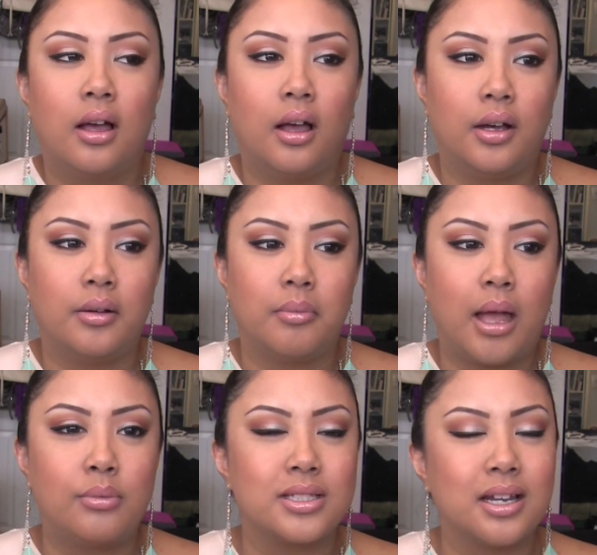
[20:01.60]
Um,
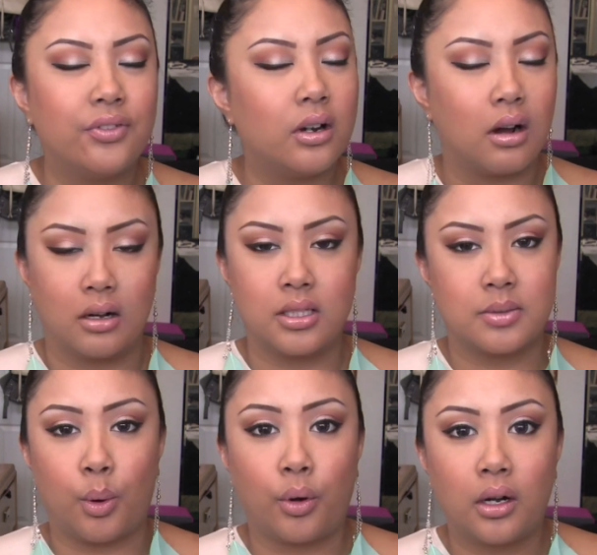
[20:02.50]
I was never a hard
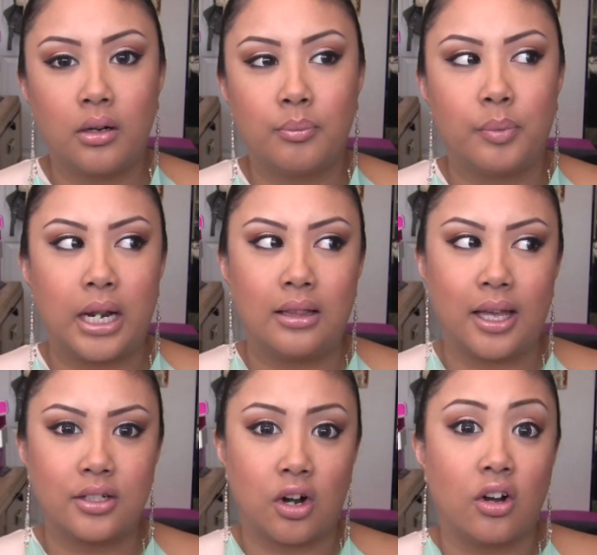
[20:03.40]
smoker, but I
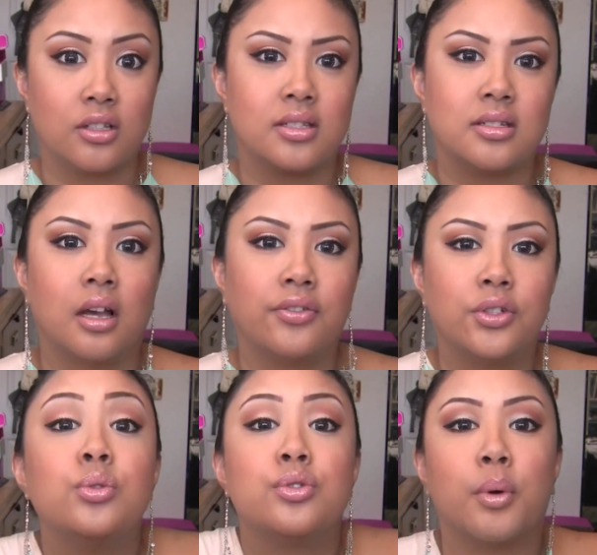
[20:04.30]
liked hard stuff
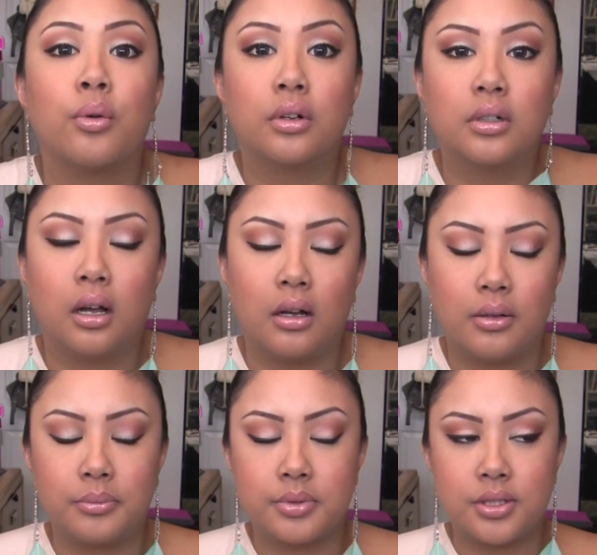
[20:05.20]
to smoke.
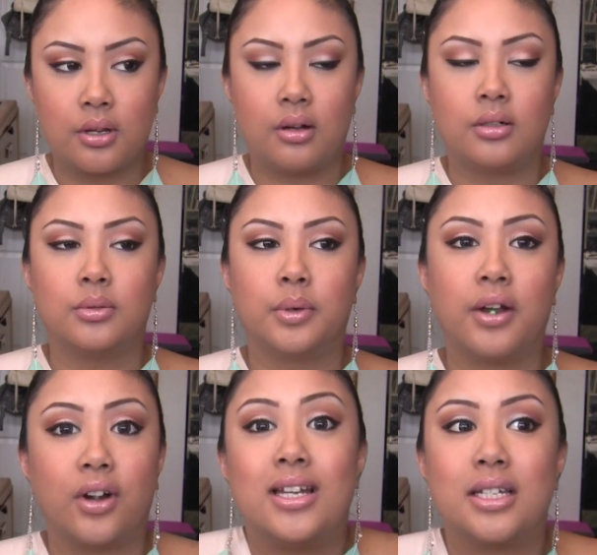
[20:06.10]
Um, so
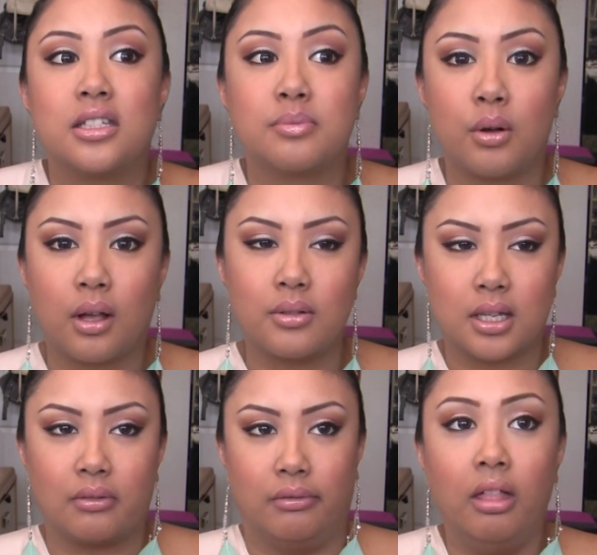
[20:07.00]
whenever I did smoke, I was
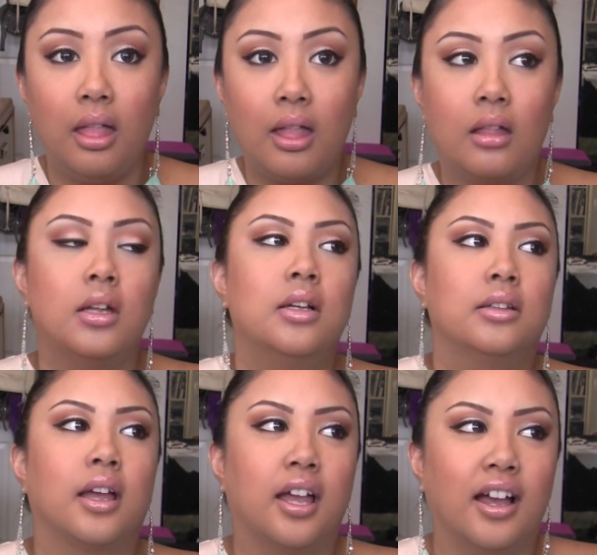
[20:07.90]
like, bleh.
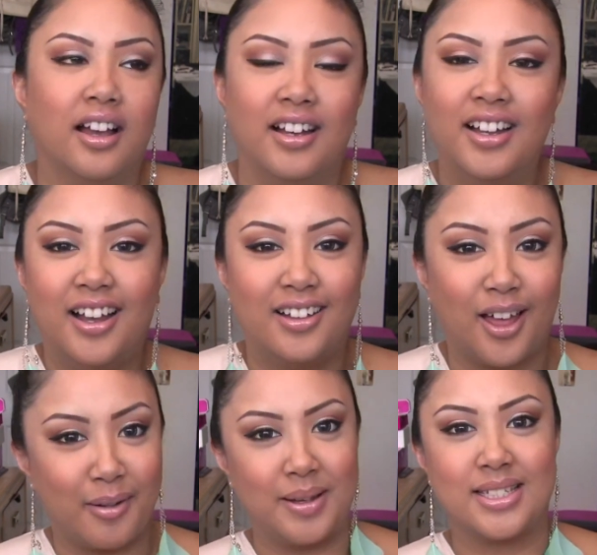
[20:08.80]
Like, a
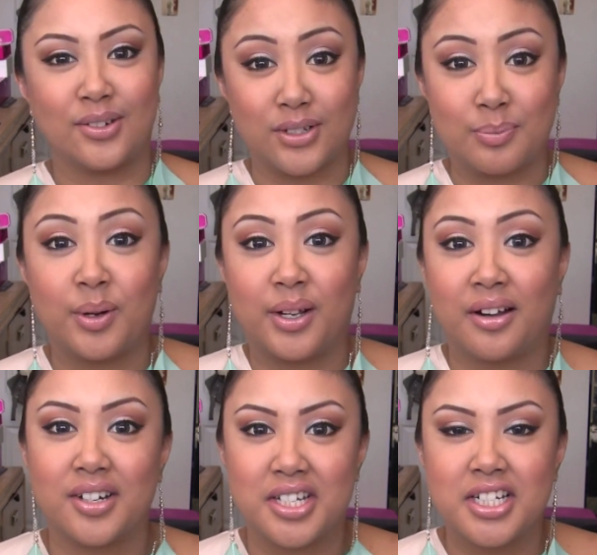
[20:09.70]
lot of my stuff was pretty
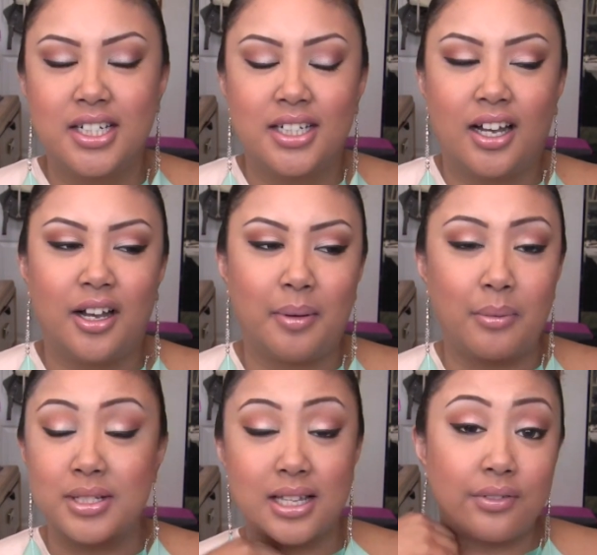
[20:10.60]
harsh. Um, I
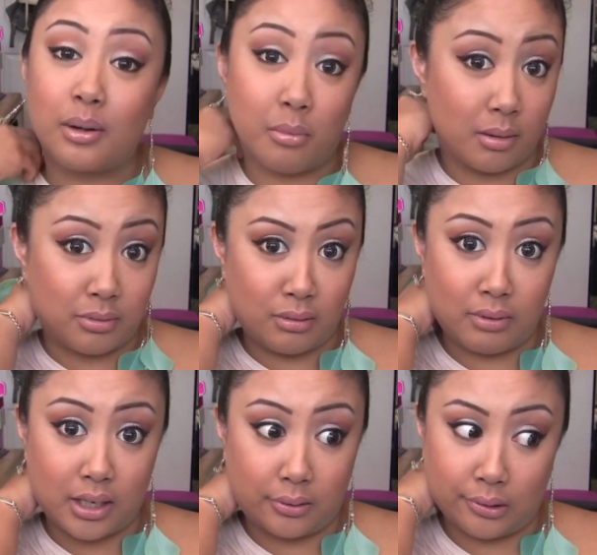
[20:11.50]
was never a Marlboro
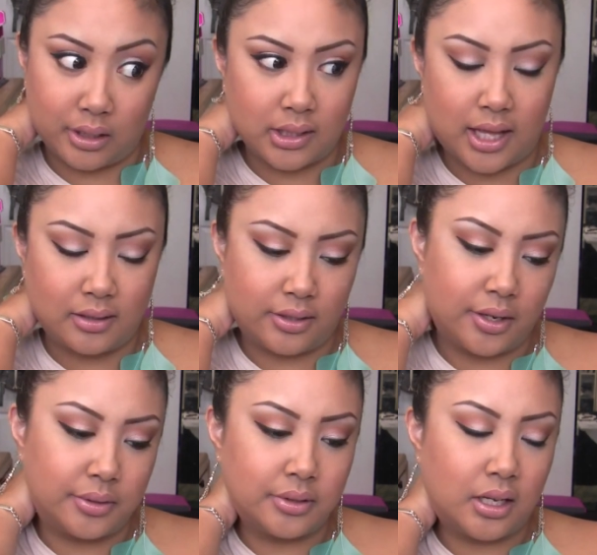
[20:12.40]
Red girl, hell
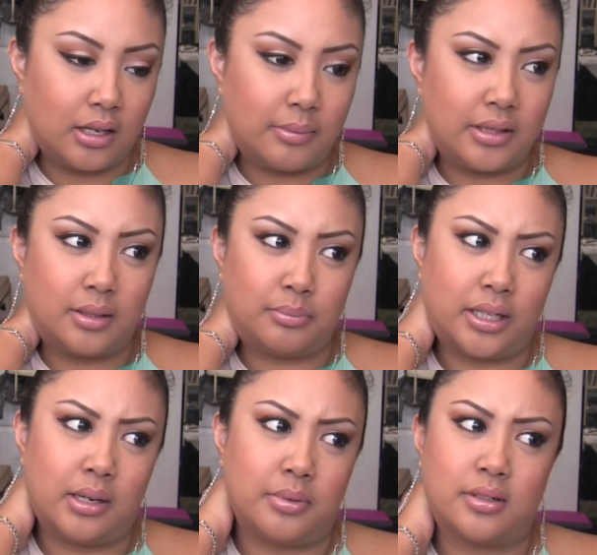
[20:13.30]
no. Um, and then
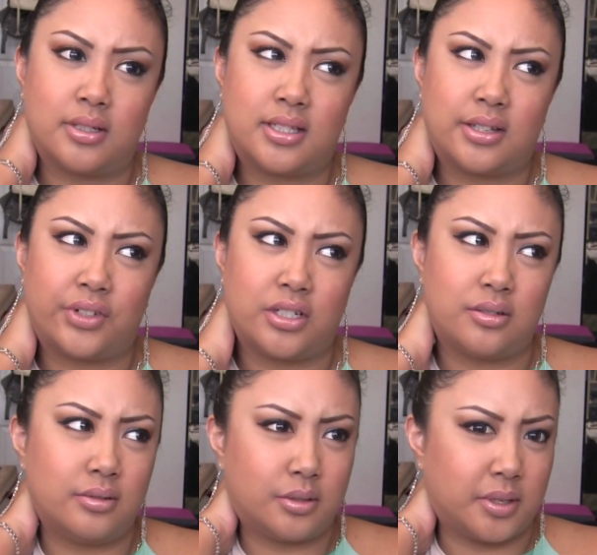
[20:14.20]
blend number
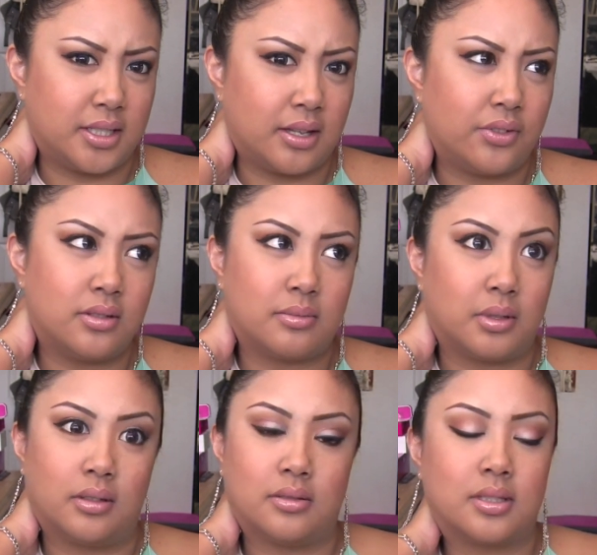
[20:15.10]
seventy-twos, twenty-sevens,
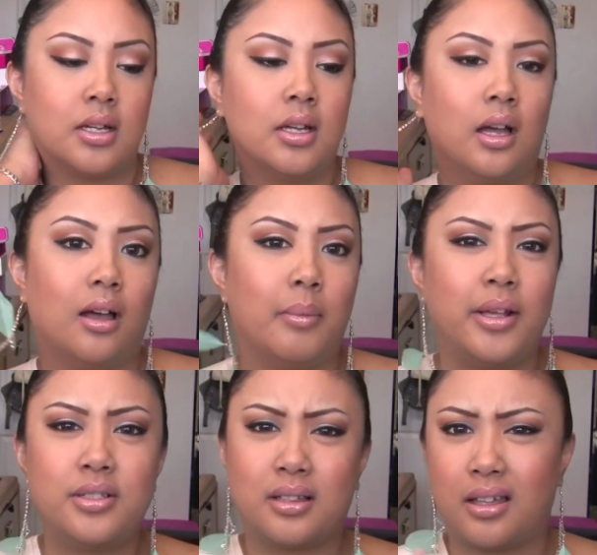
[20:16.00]
one of those. Um, I
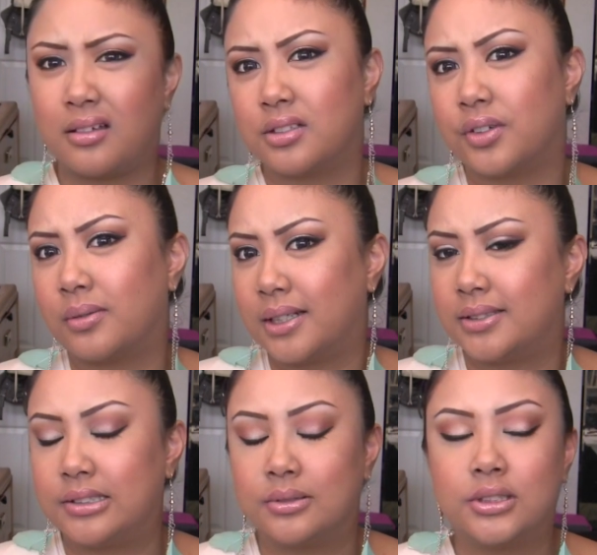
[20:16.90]
used to like those for a while
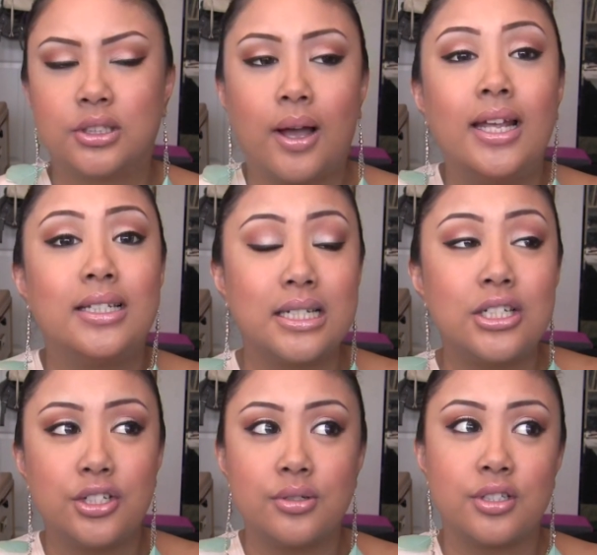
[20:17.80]
too. So I
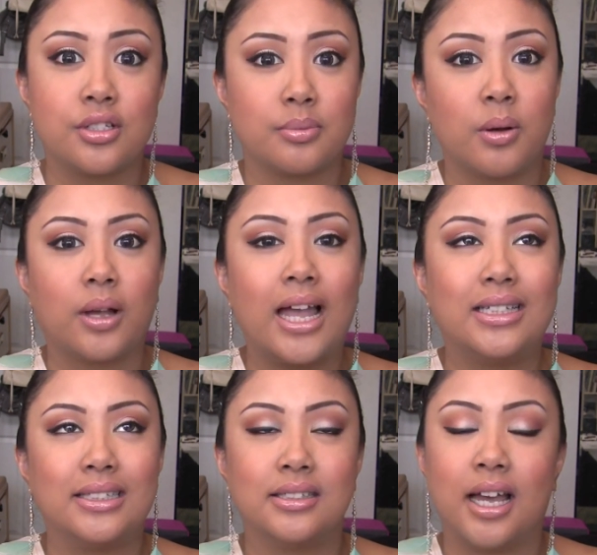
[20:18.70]
did used to smoke. I
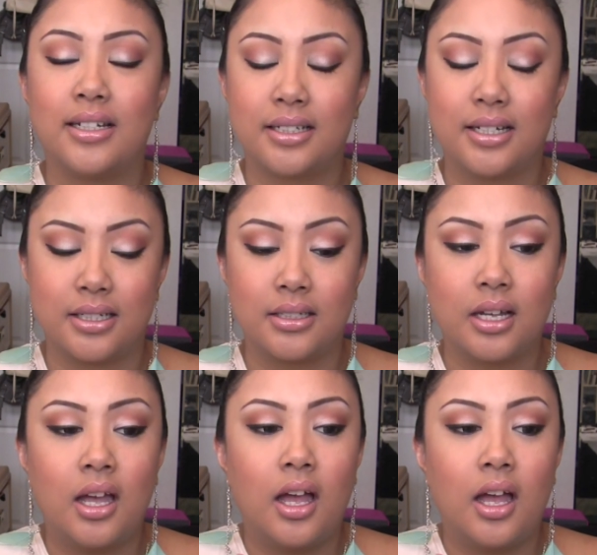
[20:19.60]
did, I did, I did.